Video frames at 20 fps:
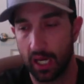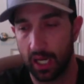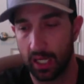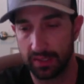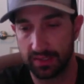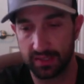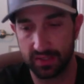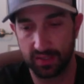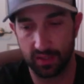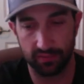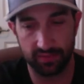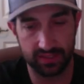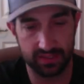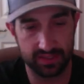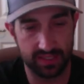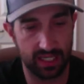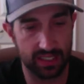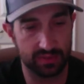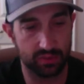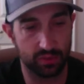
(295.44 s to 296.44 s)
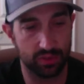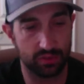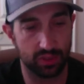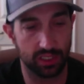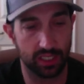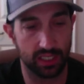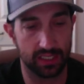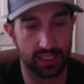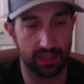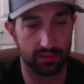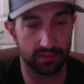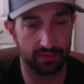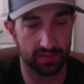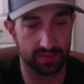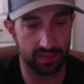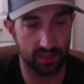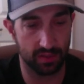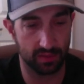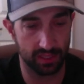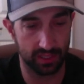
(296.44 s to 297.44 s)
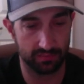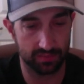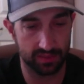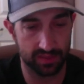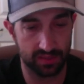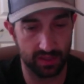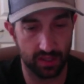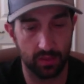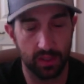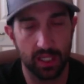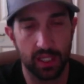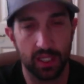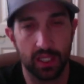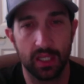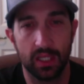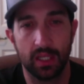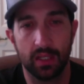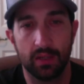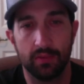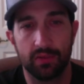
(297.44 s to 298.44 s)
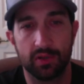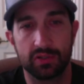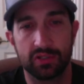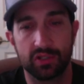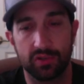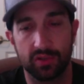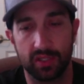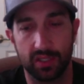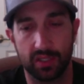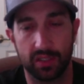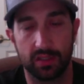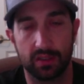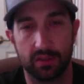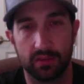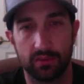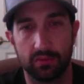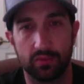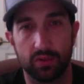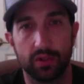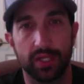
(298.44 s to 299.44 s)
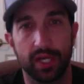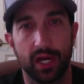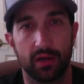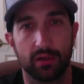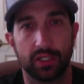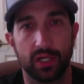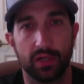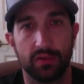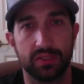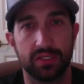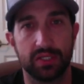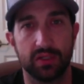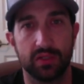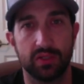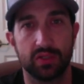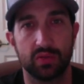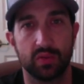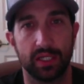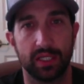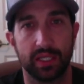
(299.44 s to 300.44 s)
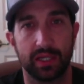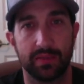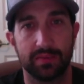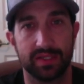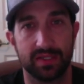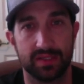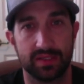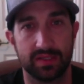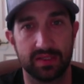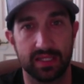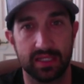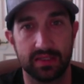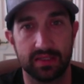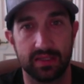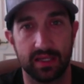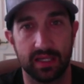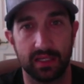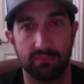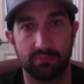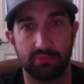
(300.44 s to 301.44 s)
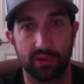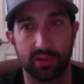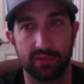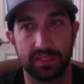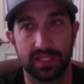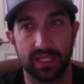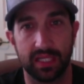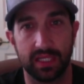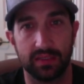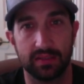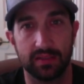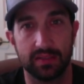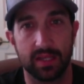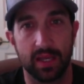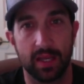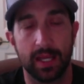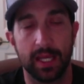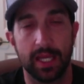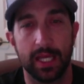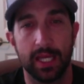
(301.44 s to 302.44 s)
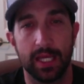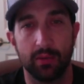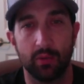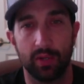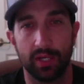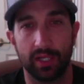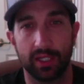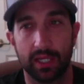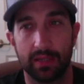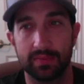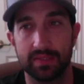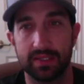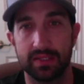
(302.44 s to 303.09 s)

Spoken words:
serving size, which would cut down on the sodium. So those are the really our go-tos when it comes to seasoning proteins. When it comes to